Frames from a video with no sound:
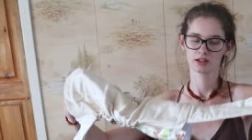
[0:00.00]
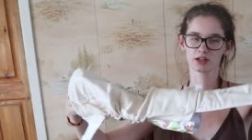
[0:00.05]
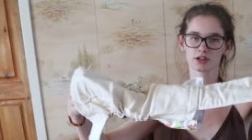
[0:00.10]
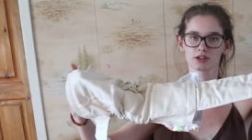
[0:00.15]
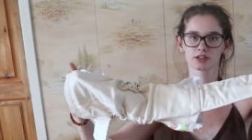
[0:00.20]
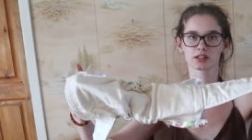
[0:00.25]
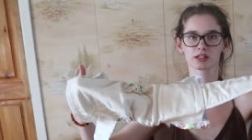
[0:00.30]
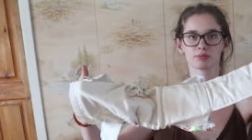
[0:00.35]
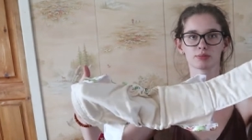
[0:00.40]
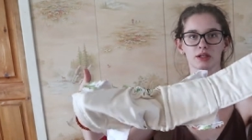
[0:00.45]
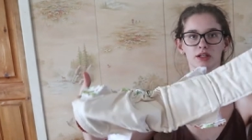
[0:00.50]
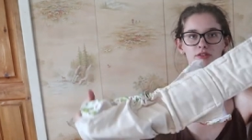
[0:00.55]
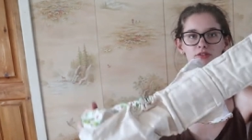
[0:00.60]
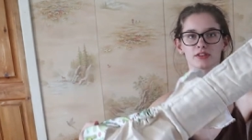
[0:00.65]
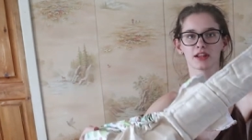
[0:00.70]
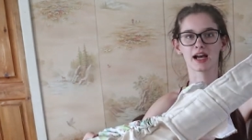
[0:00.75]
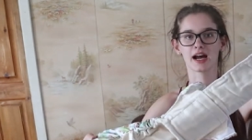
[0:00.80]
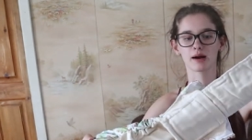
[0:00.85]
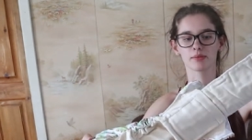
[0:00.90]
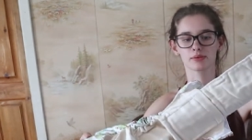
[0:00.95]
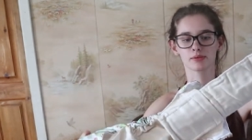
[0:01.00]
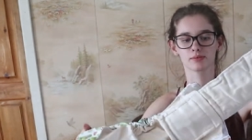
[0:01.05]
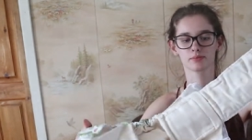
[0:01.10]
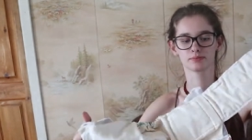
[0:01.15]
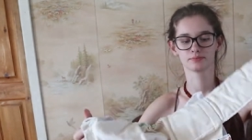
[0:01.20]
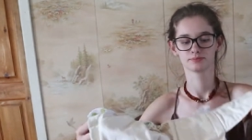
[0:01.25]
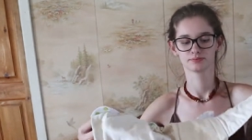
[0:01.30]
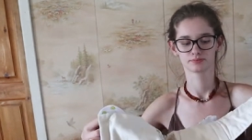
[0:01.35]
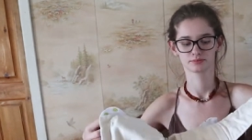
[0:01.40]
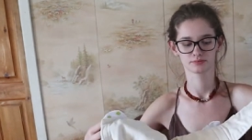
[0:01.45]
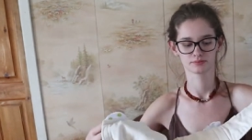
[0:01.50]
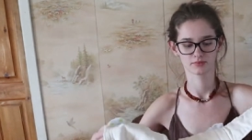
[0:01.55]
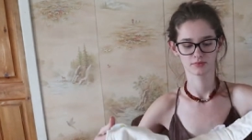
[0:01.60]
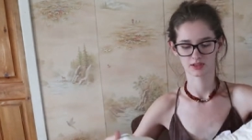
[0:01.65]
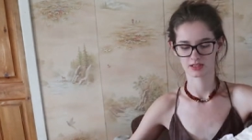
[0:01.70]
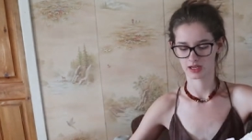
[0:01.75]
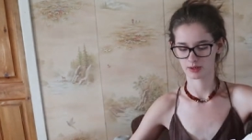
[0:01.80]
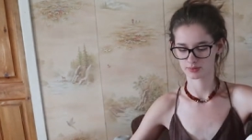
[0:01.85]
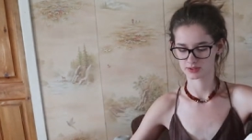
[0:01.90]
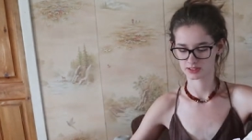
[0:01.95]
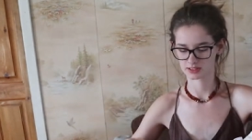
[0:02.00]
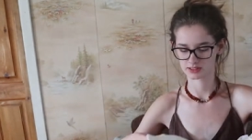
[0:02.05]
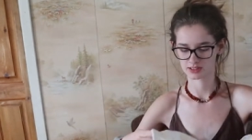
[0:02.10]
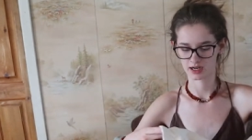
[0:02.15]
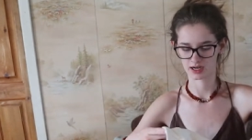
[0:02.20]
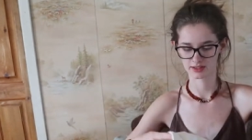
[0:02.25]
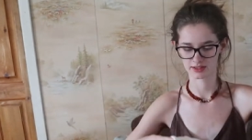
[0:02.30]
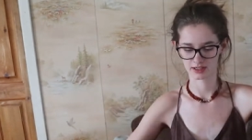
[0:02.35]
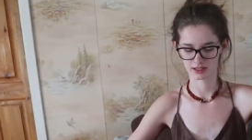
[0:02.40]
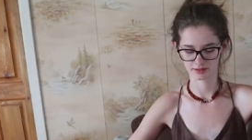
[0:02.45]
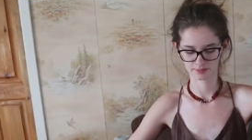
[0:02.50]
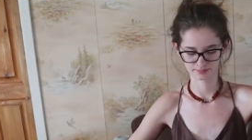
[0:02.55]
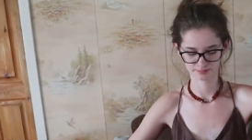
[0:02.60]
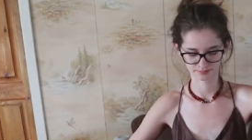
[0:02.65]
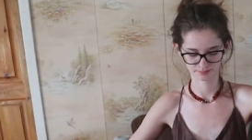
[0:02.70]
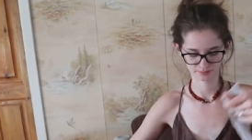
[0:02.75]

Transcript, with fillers: here's this big flap that was inside there.